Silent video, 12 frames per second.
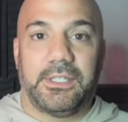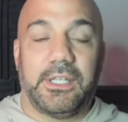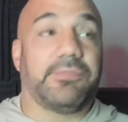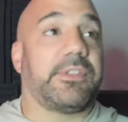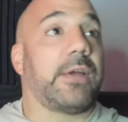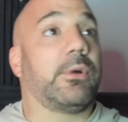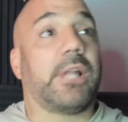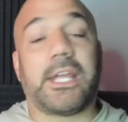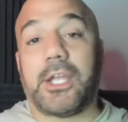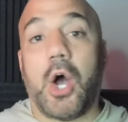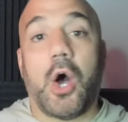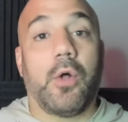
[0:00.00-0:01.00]
If they were
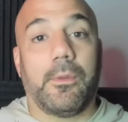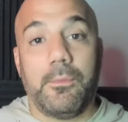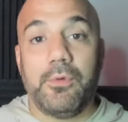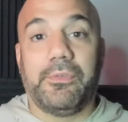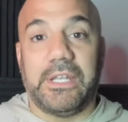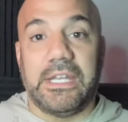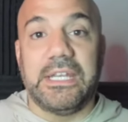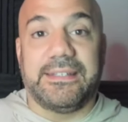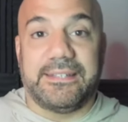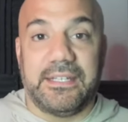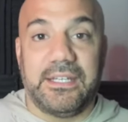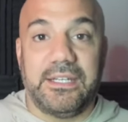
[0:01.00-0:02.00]
like, yo, the movie
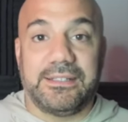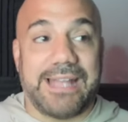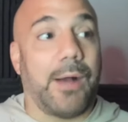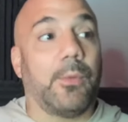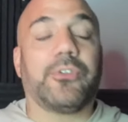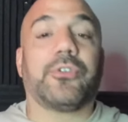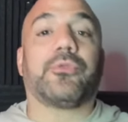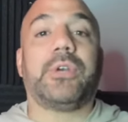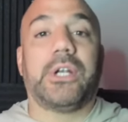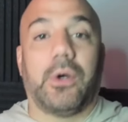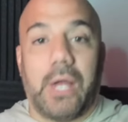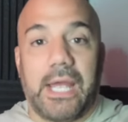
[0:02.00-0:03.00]
E.T., that was a
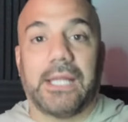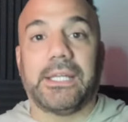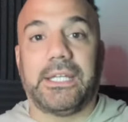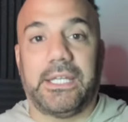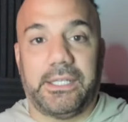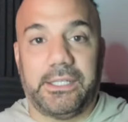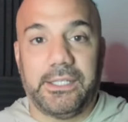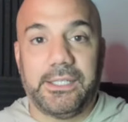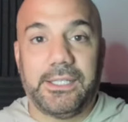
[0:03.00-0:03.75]
real alien.